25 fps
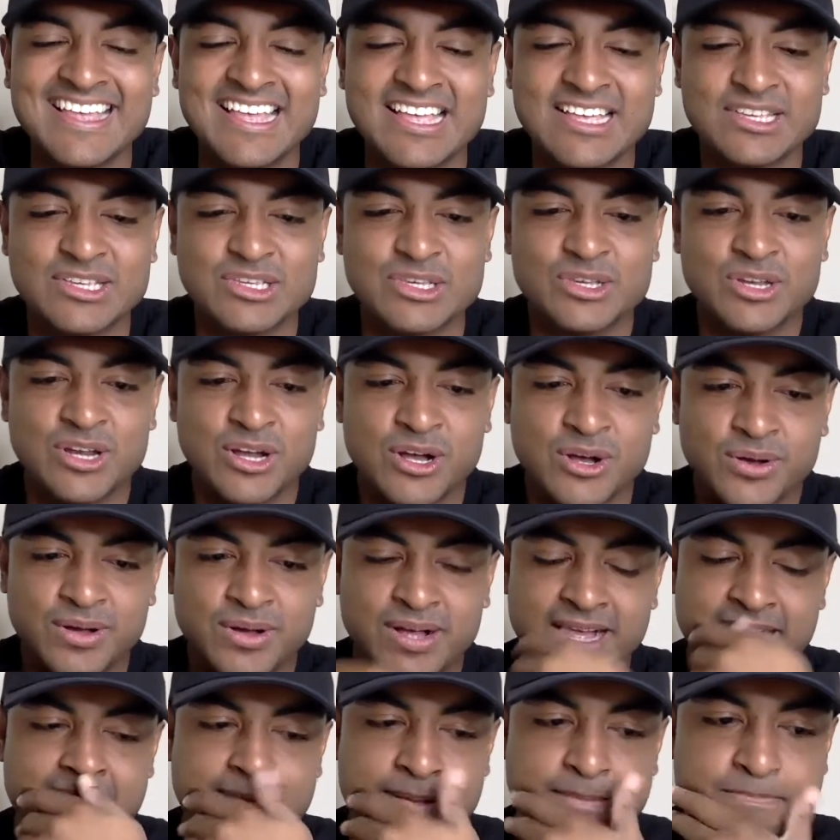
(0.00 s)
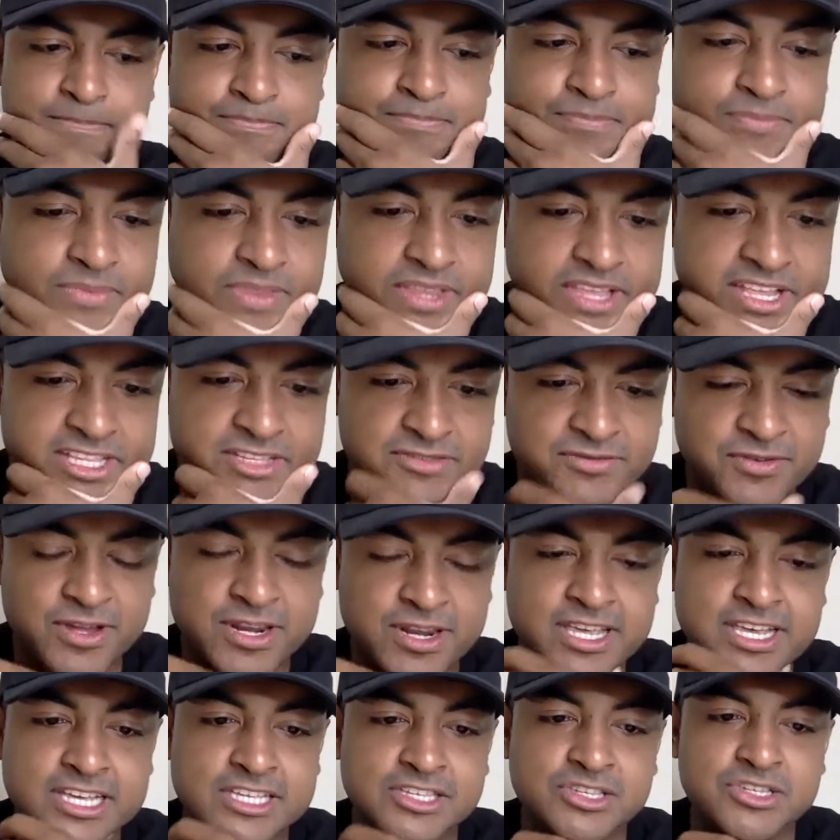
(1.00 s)
You know, um, it's funny
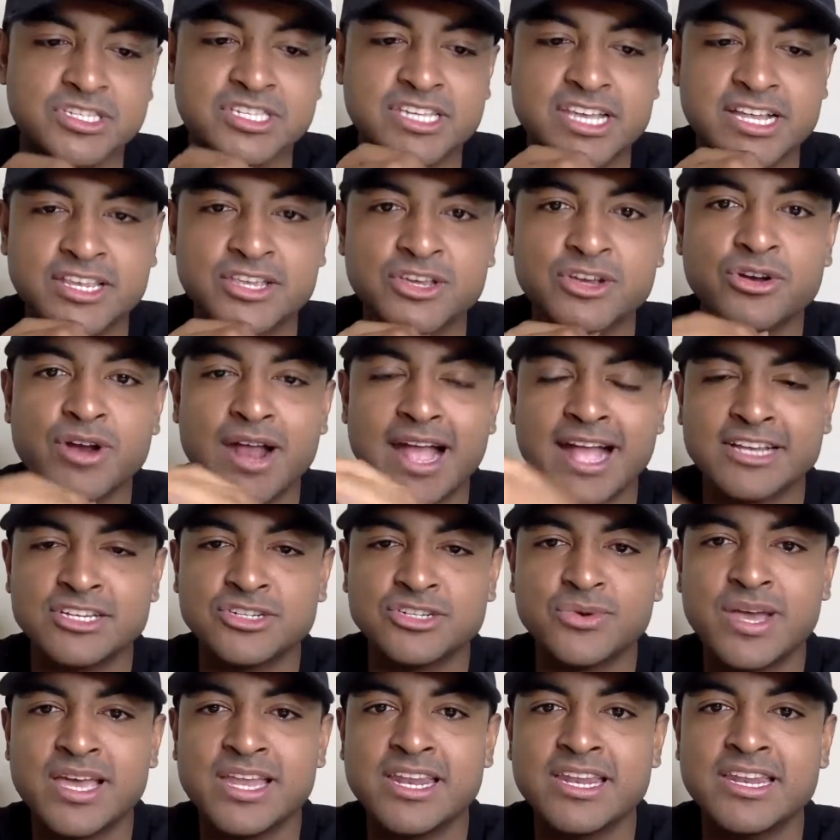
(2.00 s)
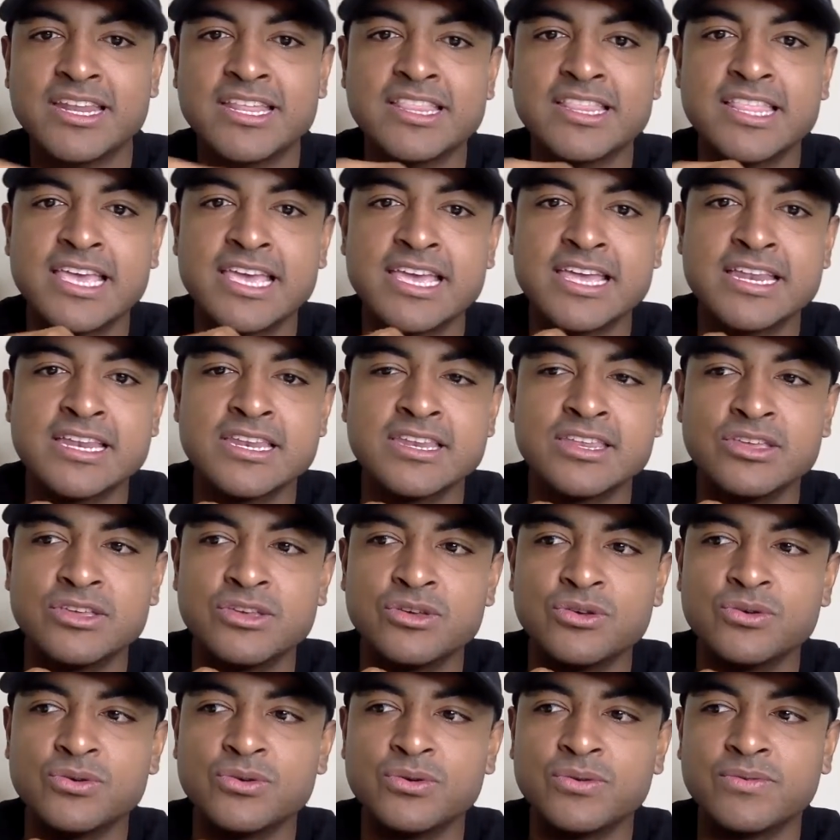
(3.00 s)
because you said you graduated and then
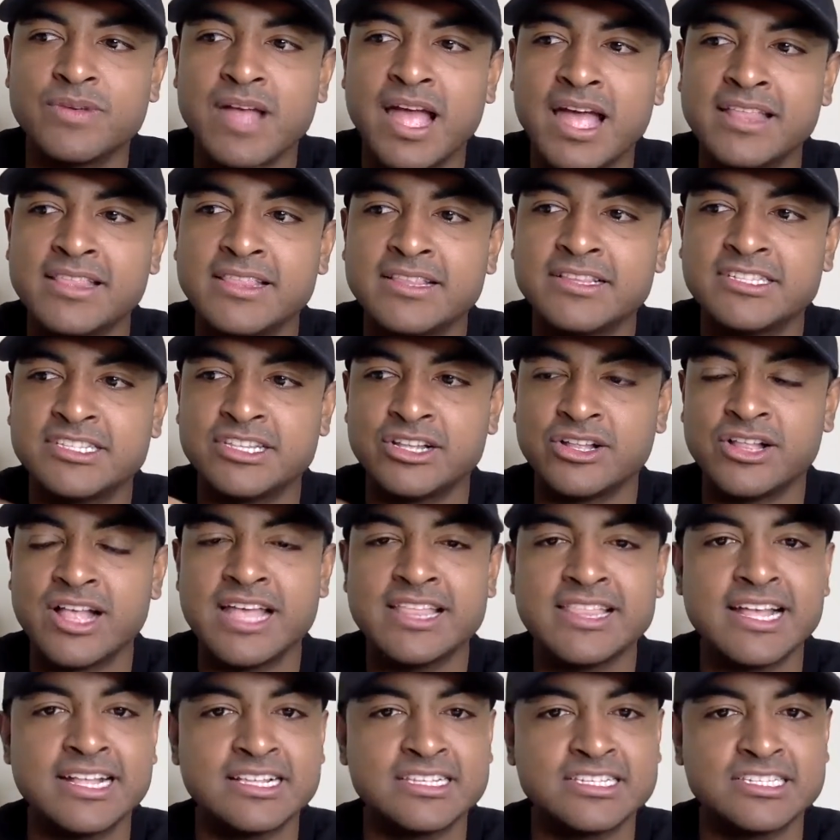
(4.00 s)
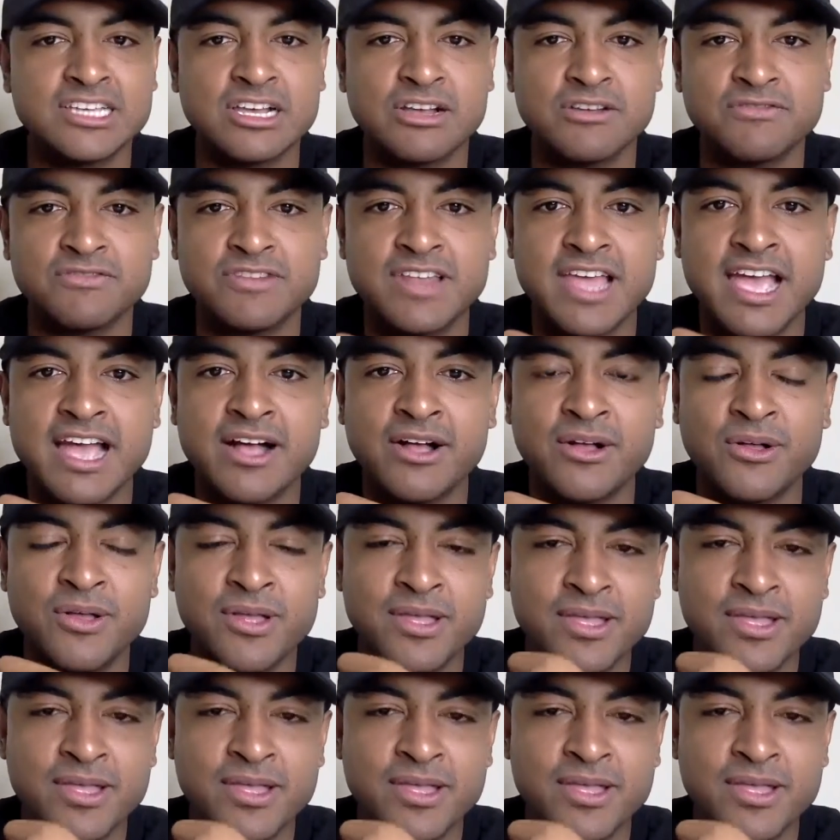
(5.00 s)
you had still had that self doubt,